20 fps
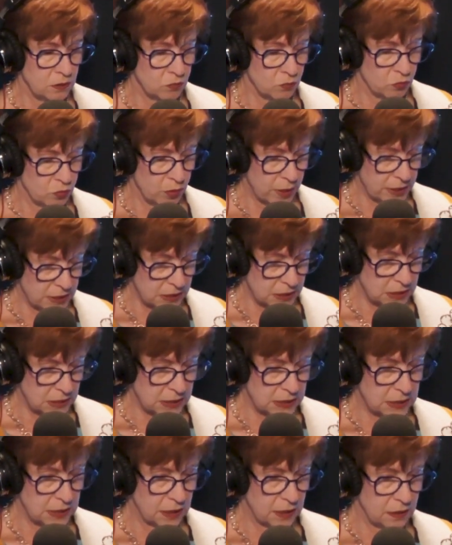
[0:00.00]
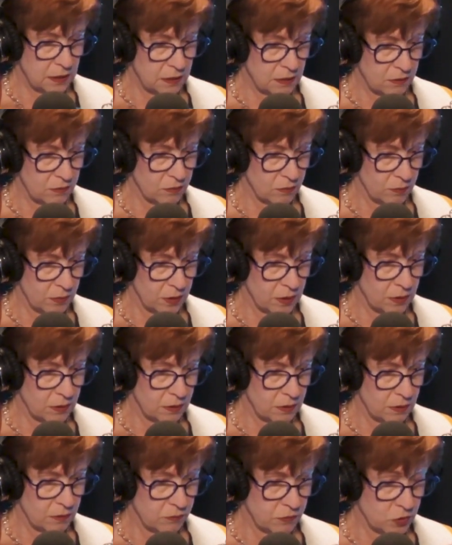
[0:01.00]
went to state government
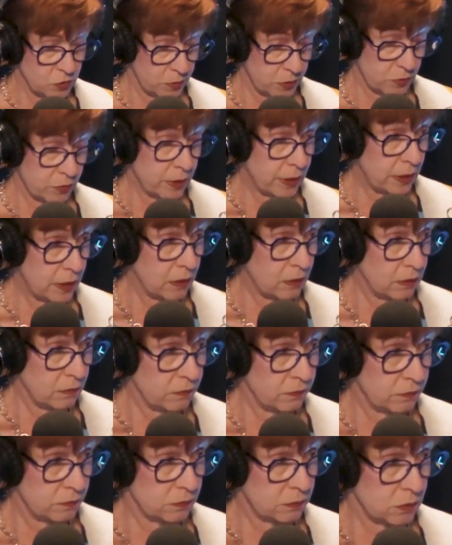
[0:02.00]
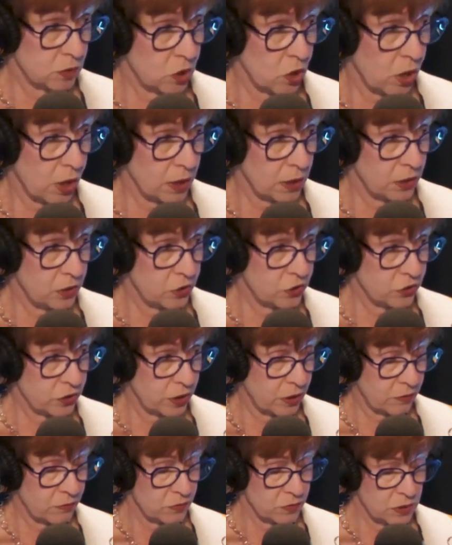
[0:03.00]
which was right out of college,
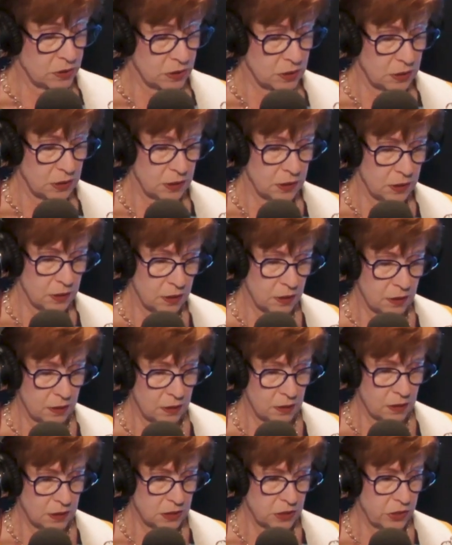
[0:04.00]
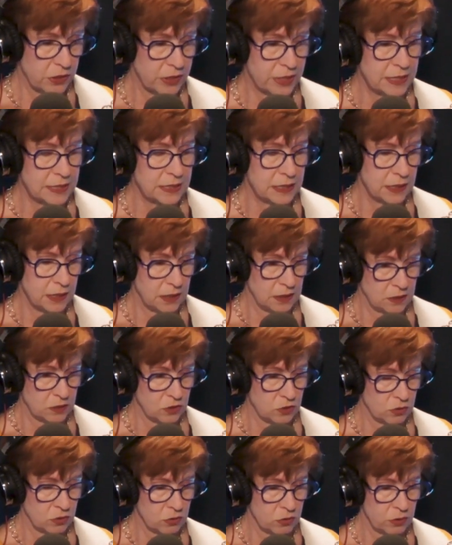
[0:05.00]
I was an uh, started as an
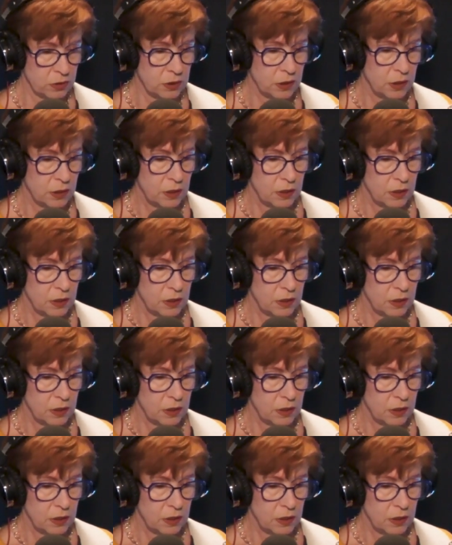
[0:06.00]
intern,